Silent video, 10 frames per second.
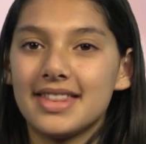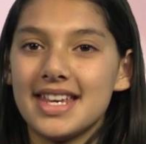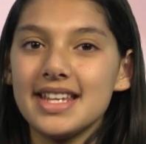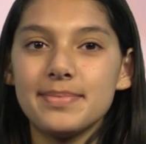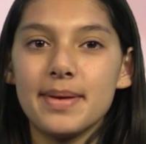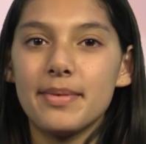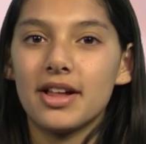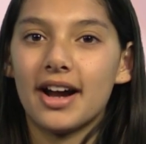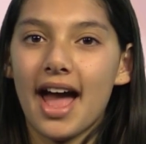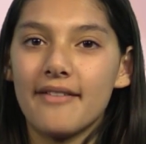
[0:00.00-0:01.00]
These people
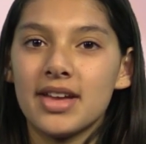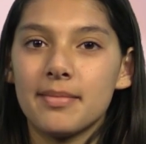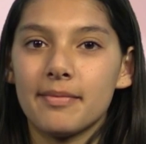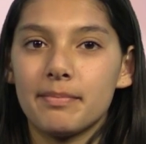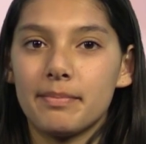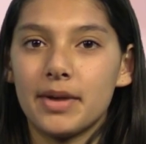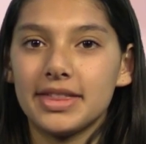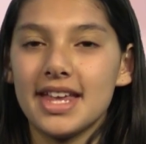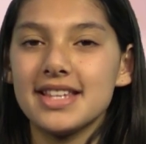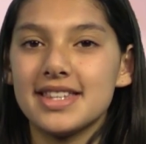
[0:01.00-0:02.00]
are having
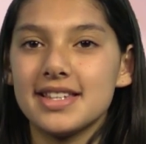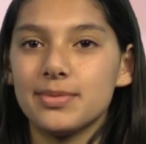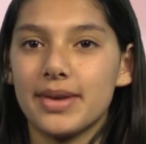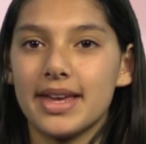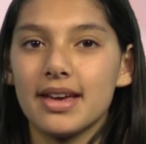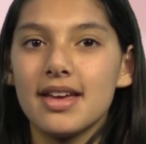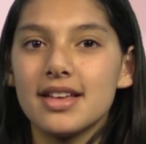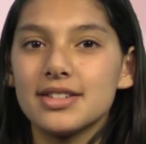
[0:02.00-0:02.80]
Birthdays this week.